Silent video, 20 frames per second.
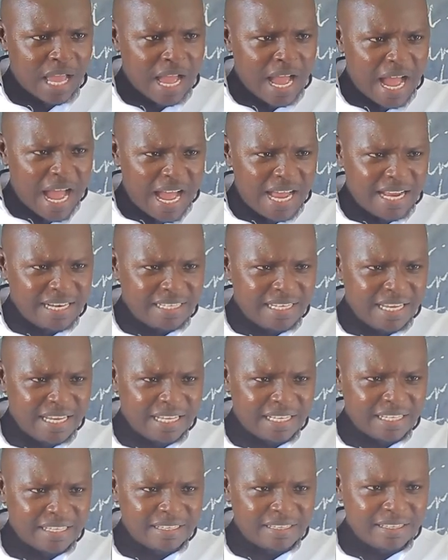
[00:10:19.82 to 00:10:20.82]
And uh,
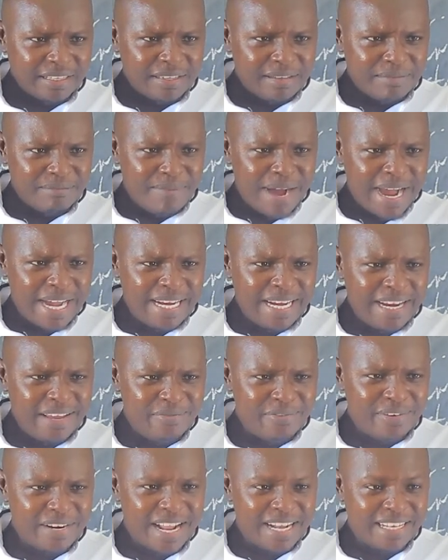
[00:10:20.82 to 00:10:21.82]
my
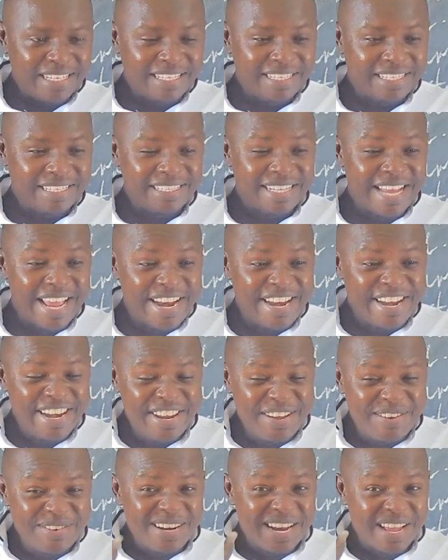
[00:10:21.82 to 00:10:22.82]
level, that is the
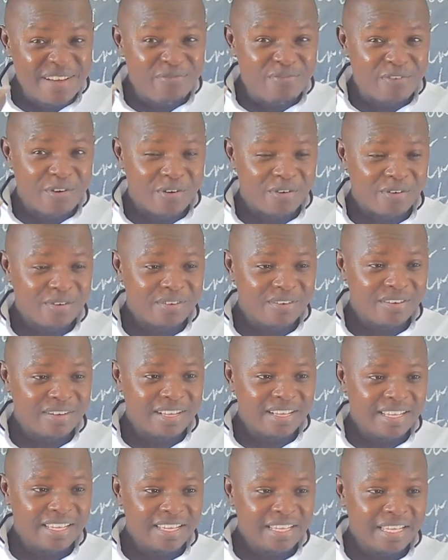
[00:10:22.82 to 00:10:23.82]
new level,
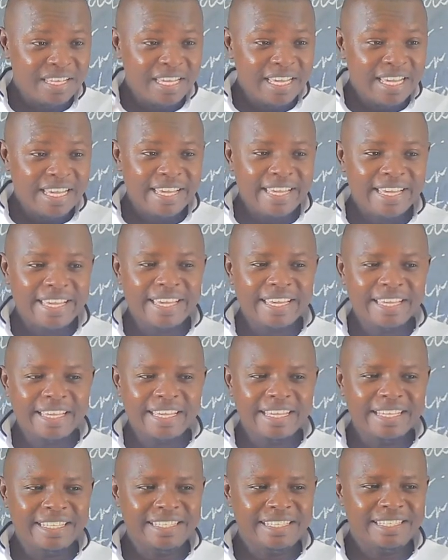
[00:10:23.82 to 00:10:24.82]

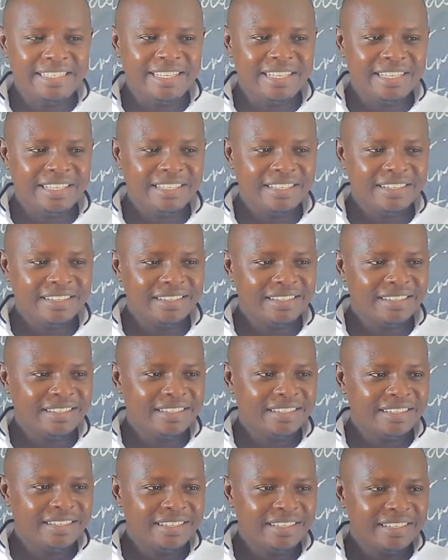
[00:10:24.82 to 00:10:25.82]
is uh,
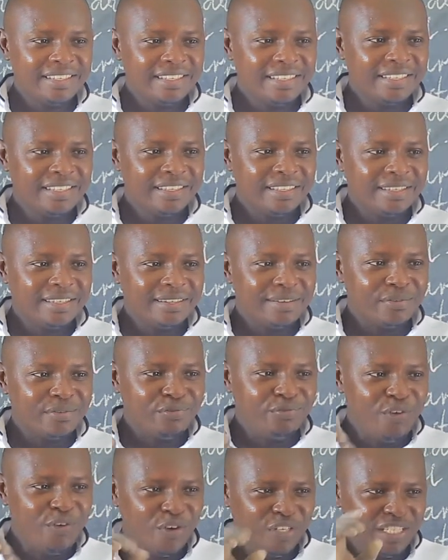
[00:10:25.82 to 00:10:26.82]

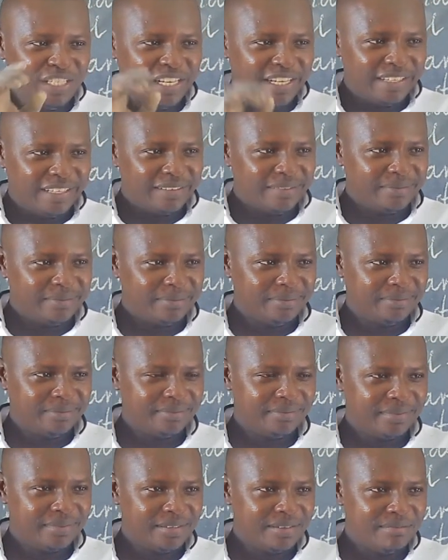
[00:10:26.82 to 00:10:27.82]
40.
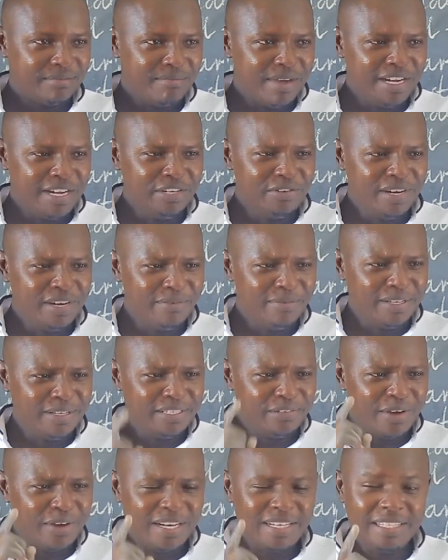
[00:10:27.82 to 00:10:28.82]
My new level
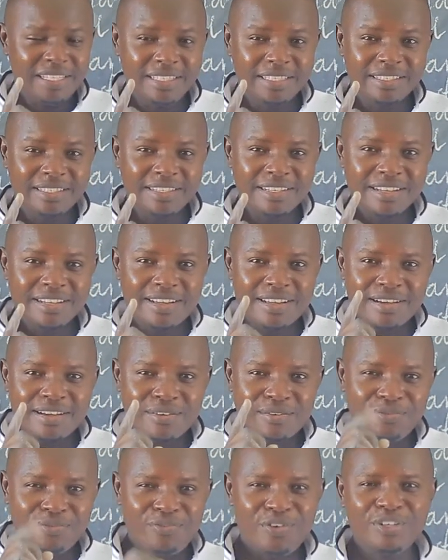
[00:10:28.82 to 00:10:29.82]
is what?
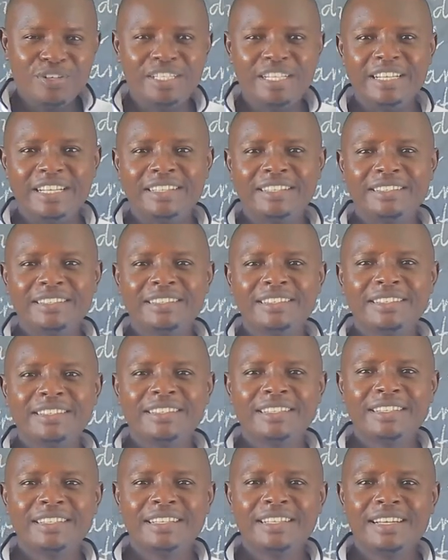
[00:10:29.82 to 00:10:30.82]
40.
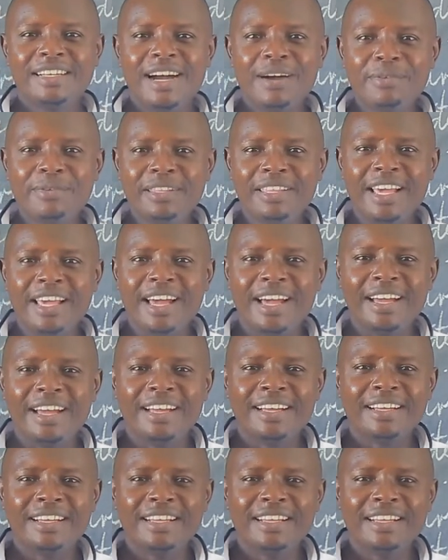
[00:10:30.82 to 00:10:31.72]
Are we there?